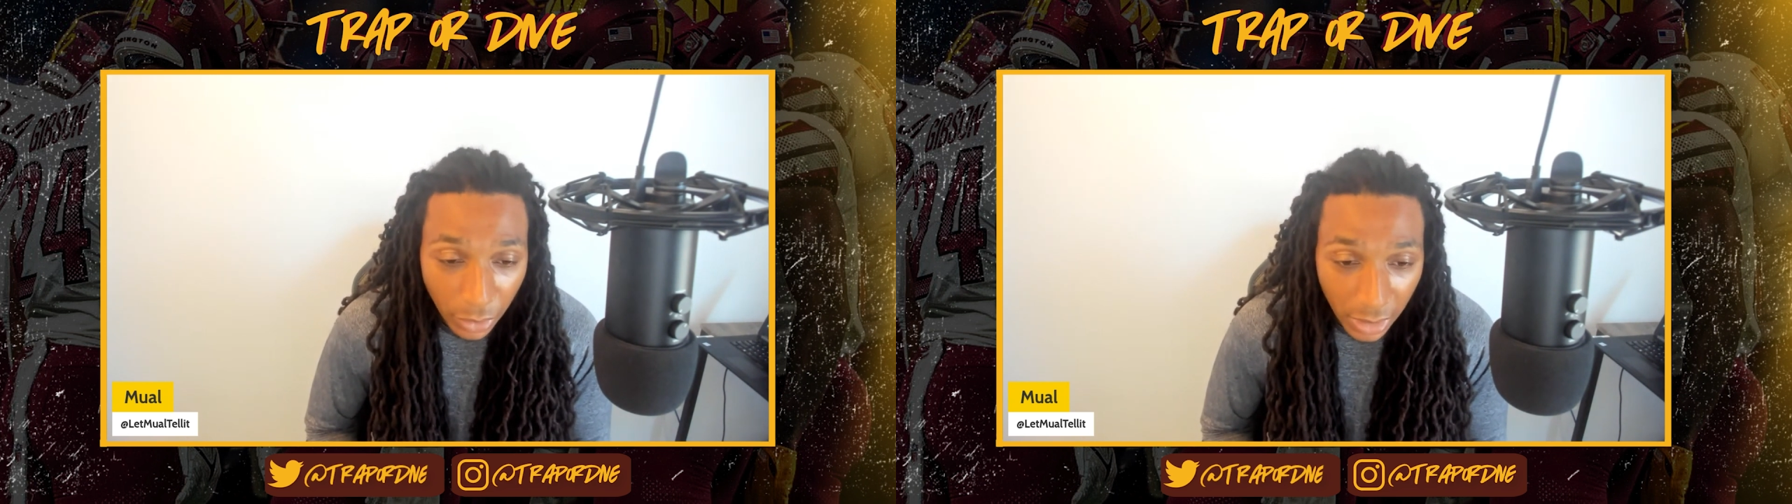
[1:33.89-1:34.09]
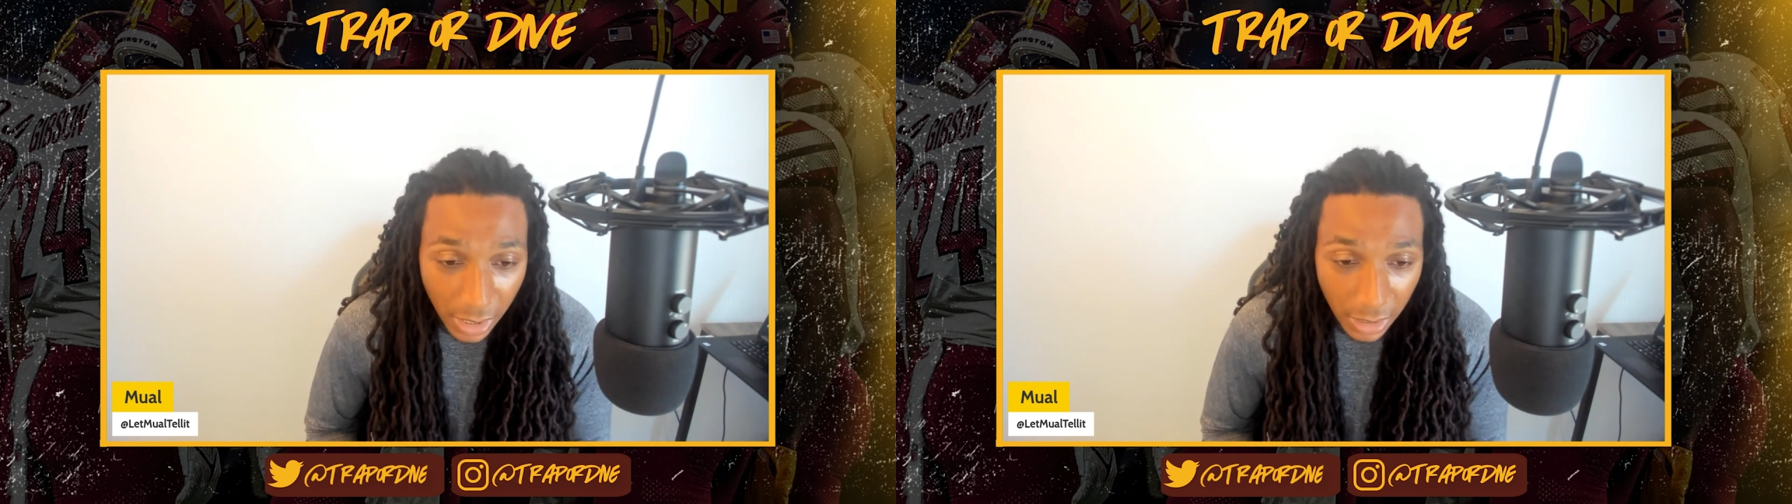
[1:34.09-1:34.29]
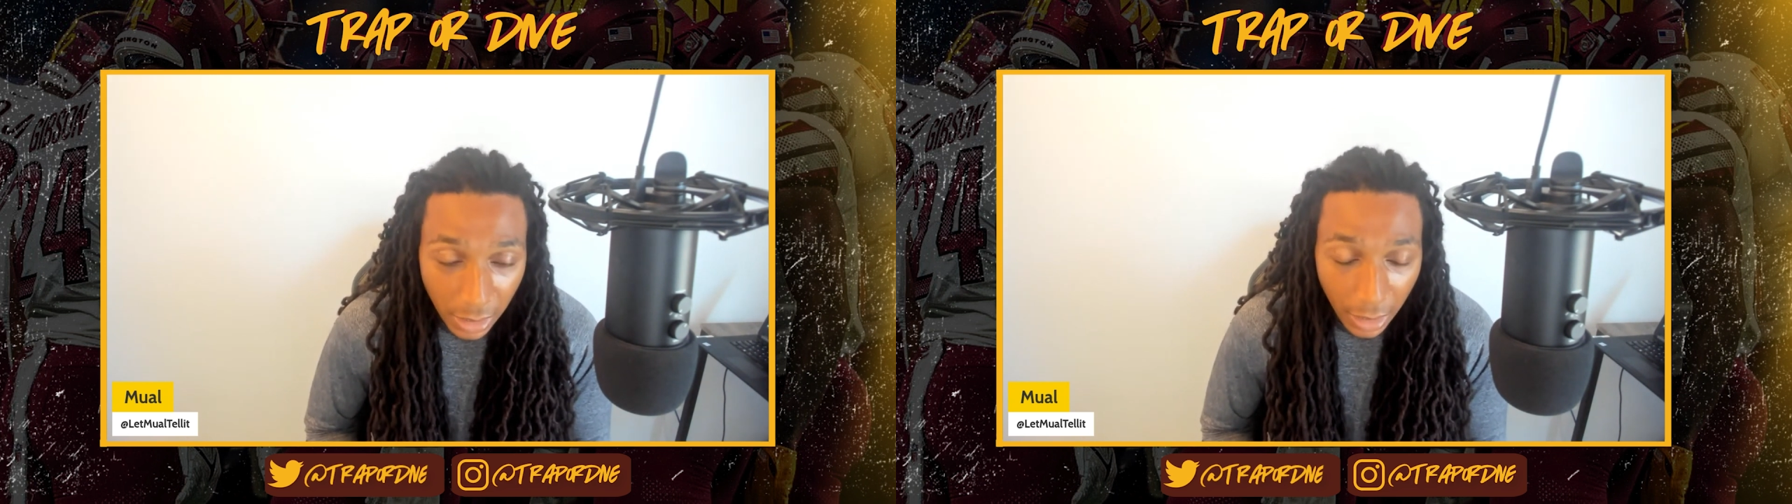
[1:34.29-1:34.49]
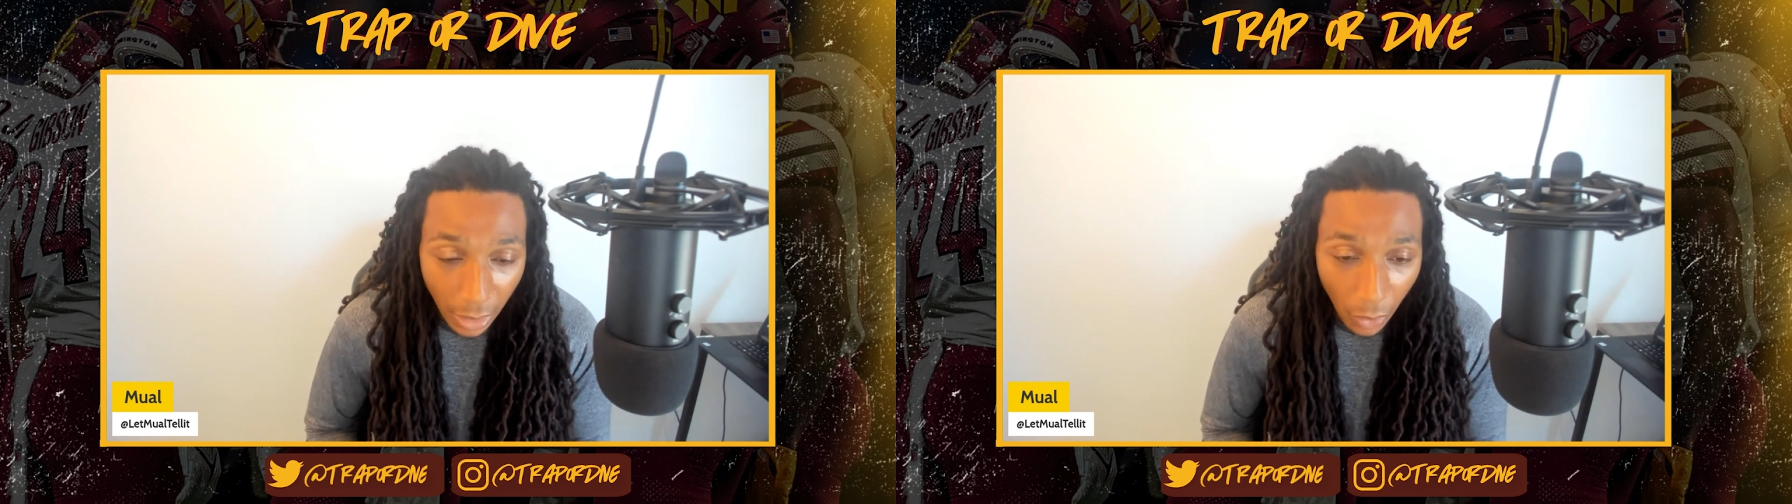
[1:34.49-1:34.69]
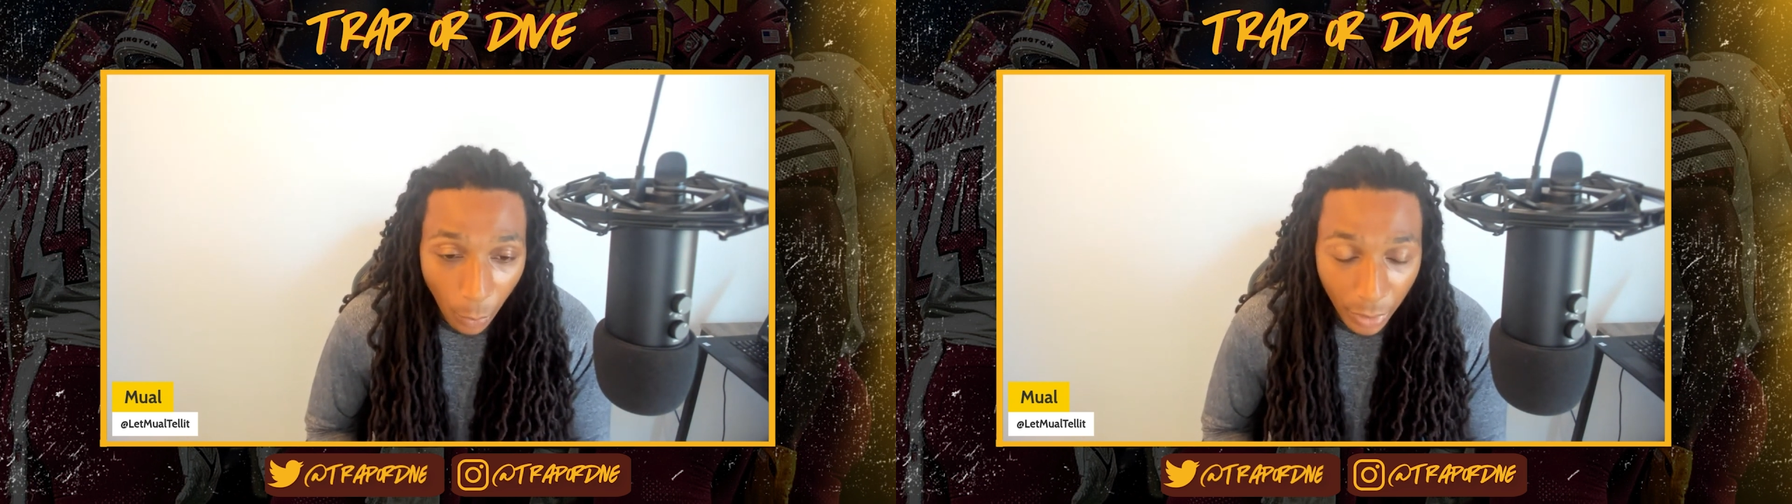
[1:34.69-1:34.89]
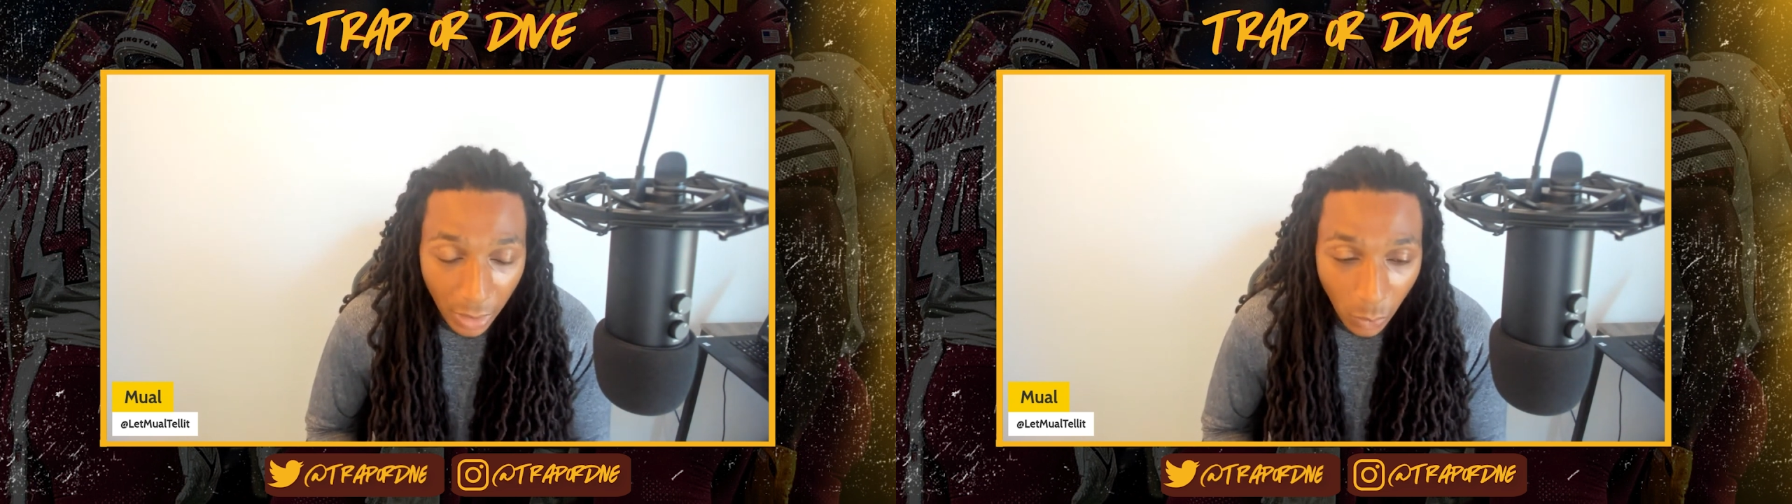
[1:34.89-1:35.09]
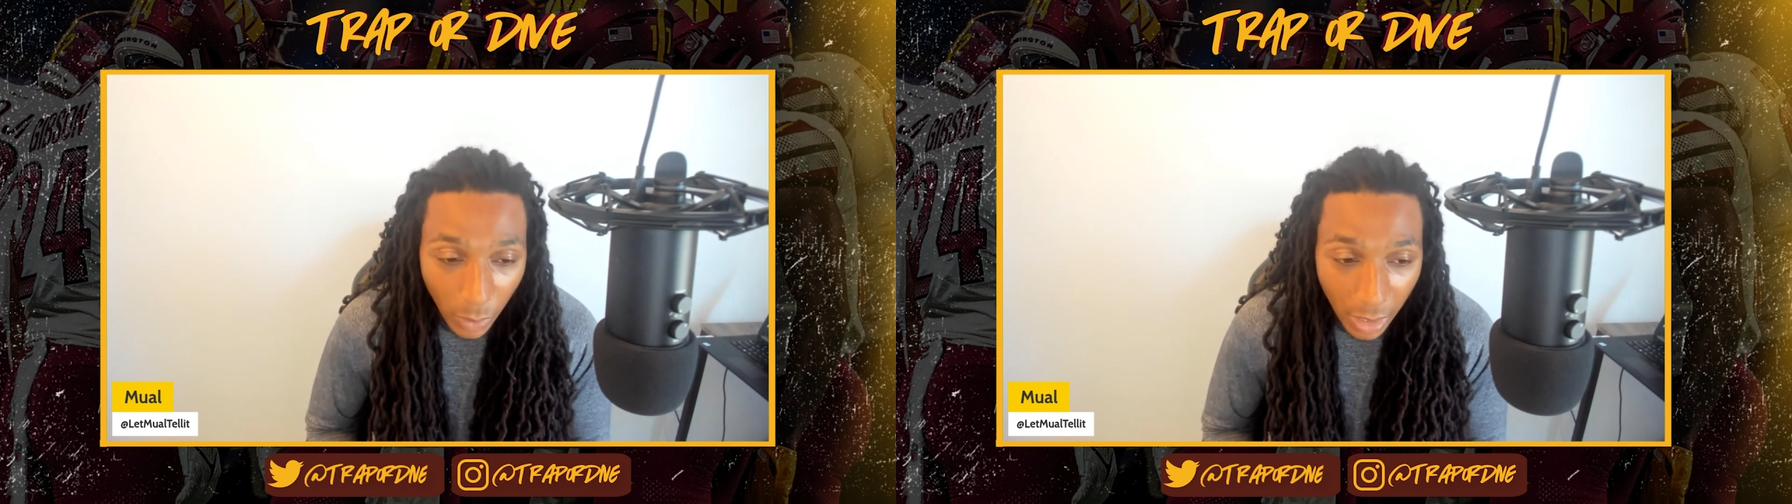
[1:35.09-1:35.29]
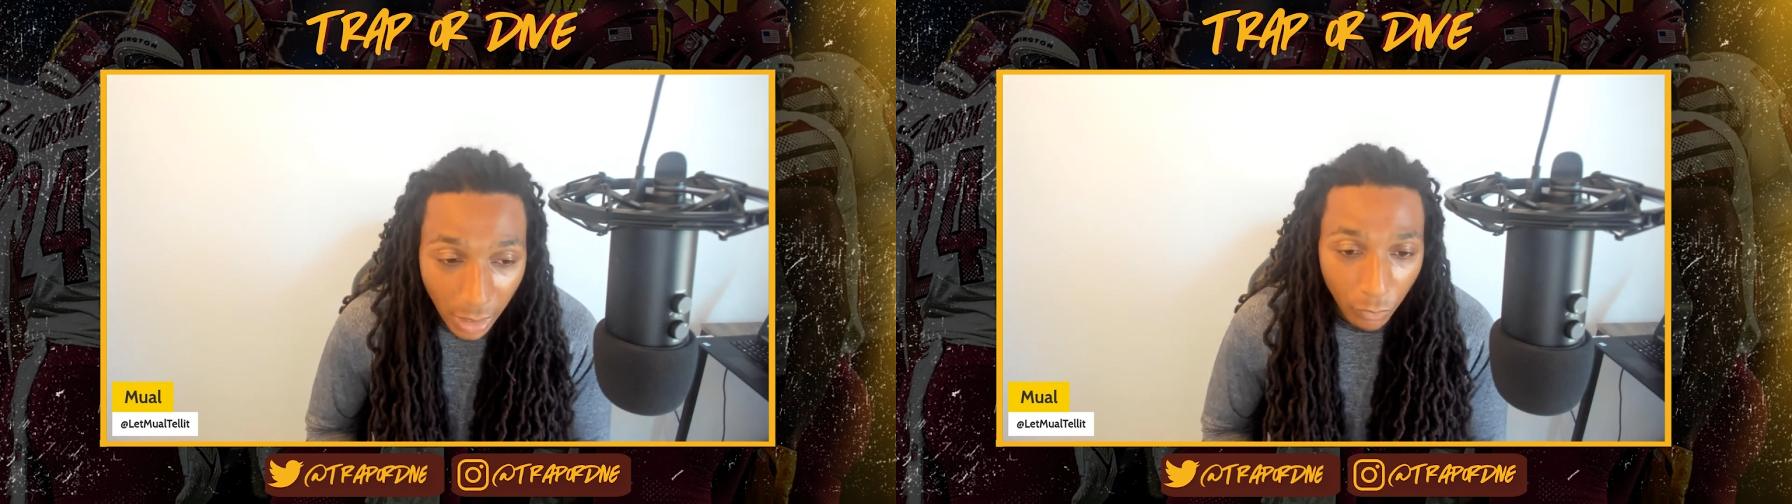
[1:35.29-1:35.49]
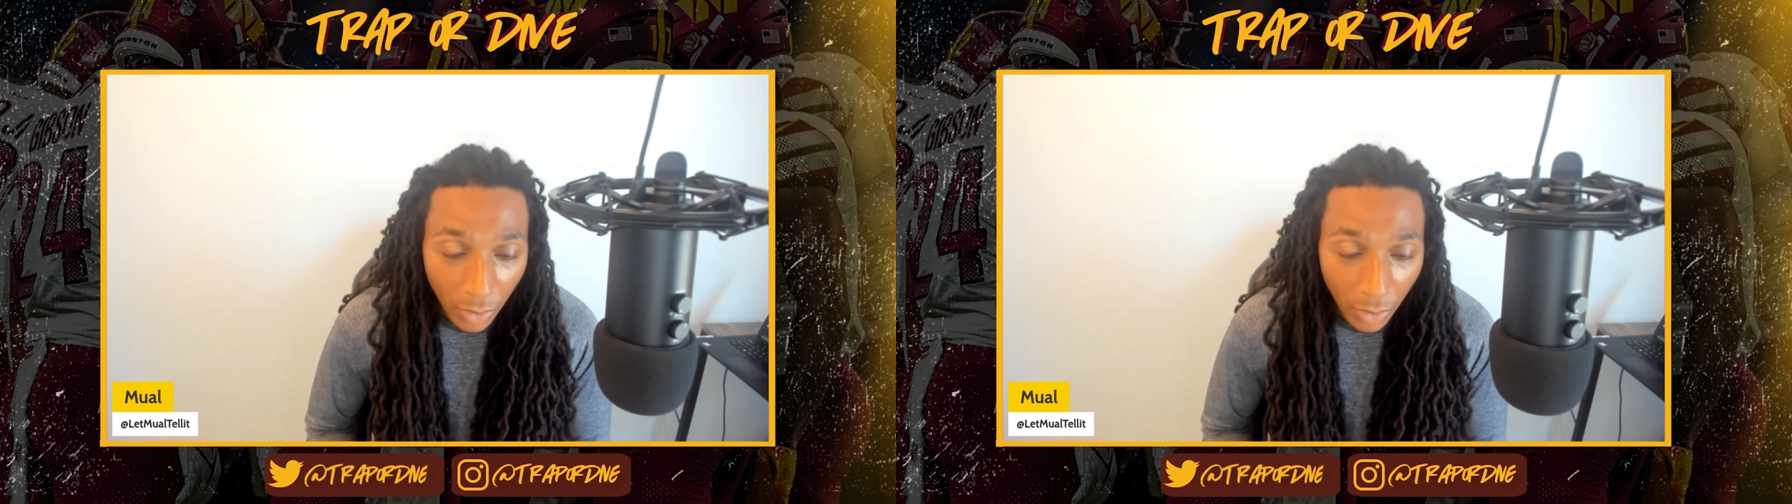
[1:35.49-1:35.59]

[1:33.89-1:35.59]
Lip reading: season in the opening week